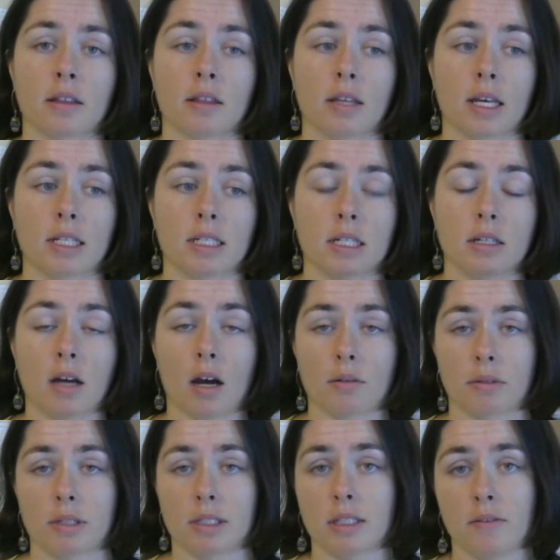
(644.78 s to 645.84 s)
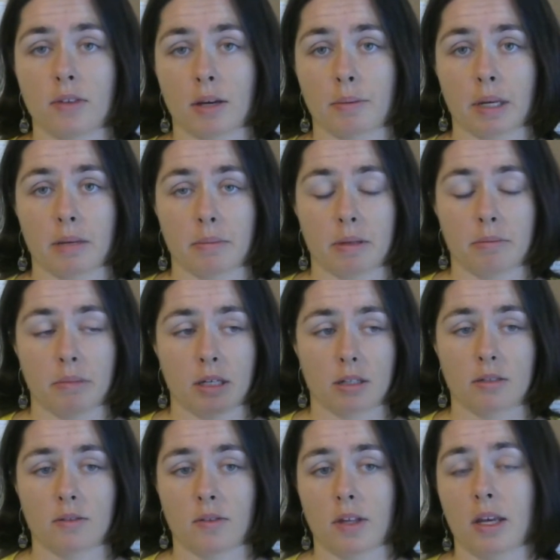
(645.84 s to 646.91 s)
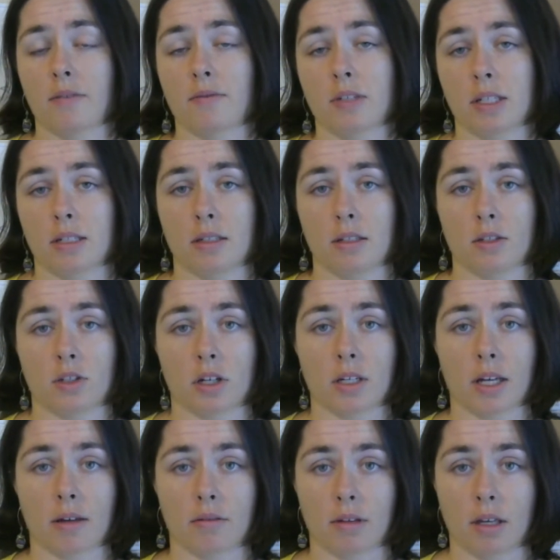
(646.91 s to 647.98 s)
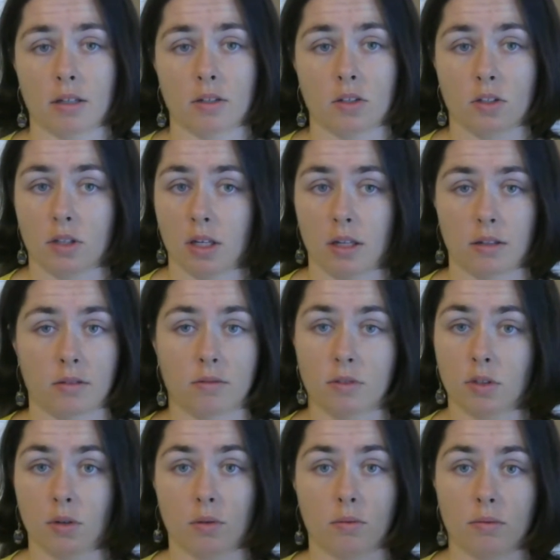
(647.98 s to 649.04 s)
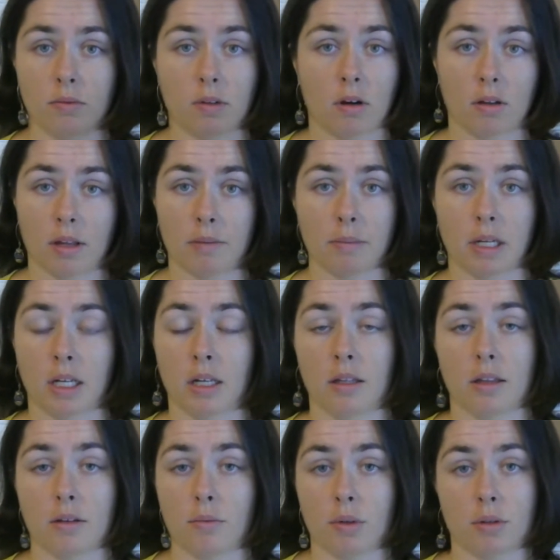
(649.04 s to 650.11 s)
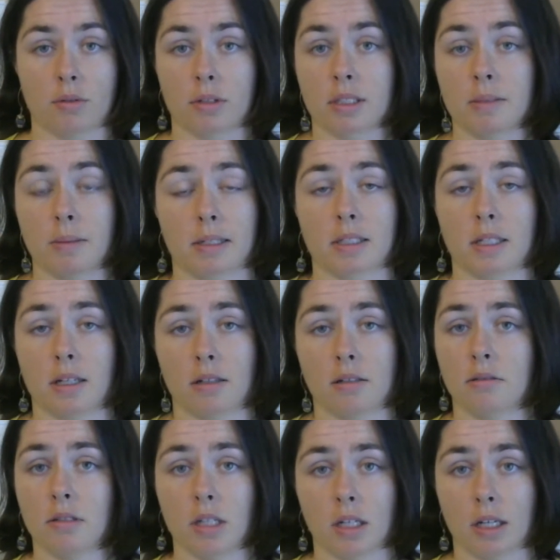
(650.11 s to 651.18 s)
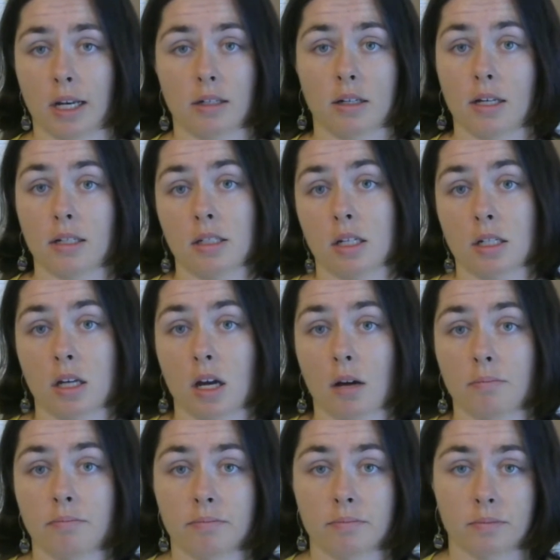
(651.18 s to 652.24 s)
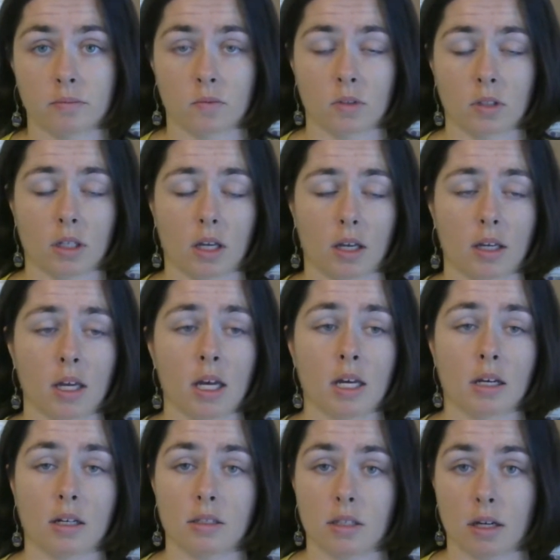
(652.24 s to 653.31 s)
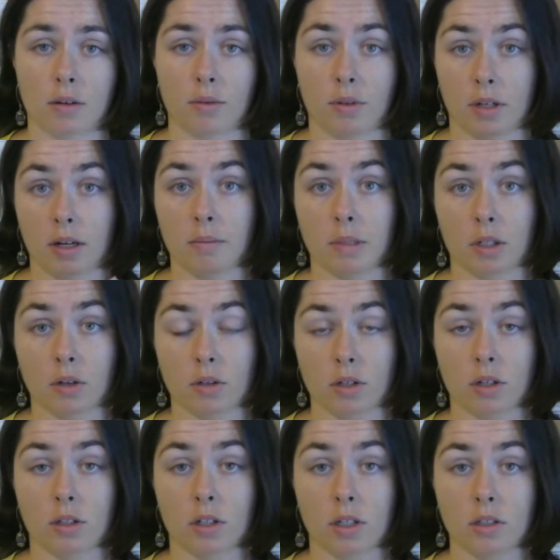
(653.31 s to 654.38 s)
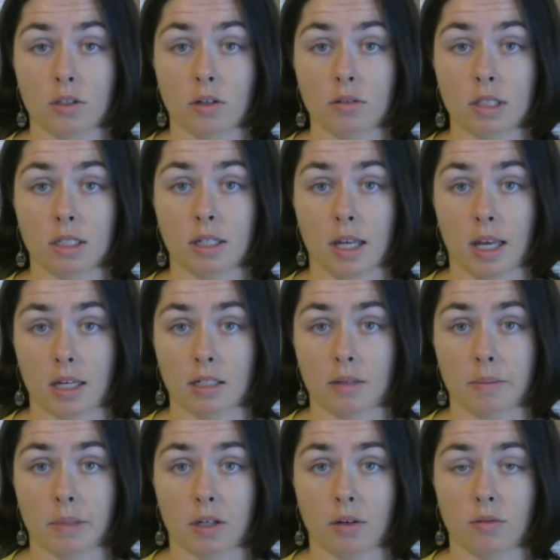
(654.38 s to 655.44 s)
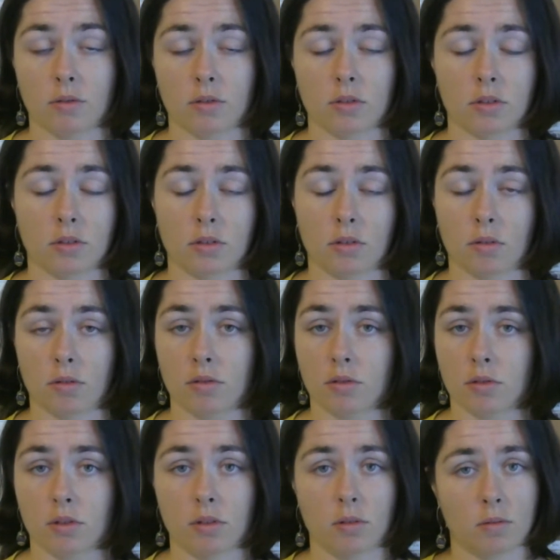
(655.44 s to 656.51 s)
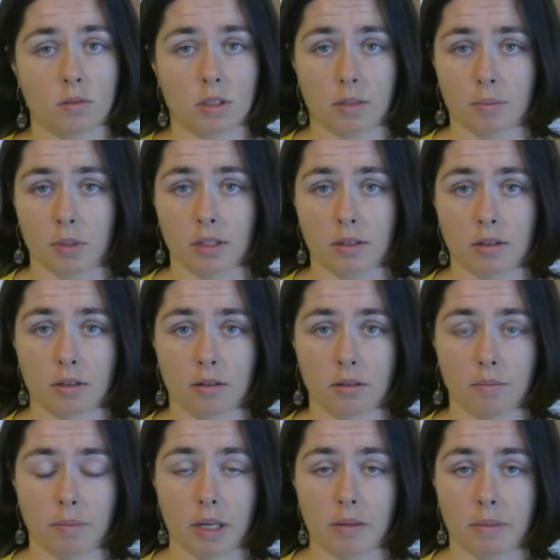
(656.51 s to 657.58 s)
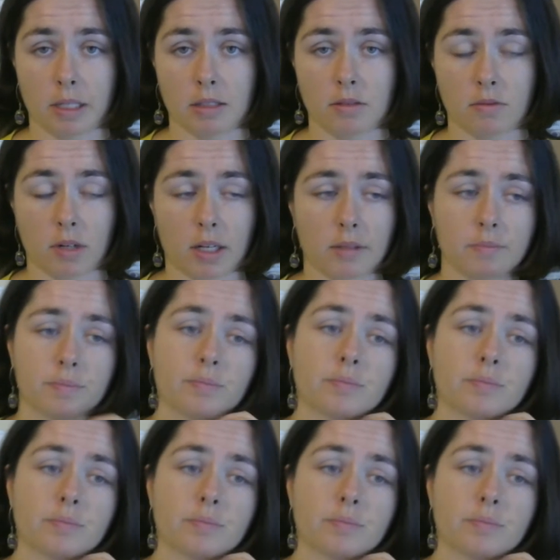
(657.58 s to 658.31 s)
they did not receive that payment because of the FTC shutdown. So all that money that we were expecting didn't come. Okay, because I'm a consultant and I'm a coach, so those are two separate payments, right?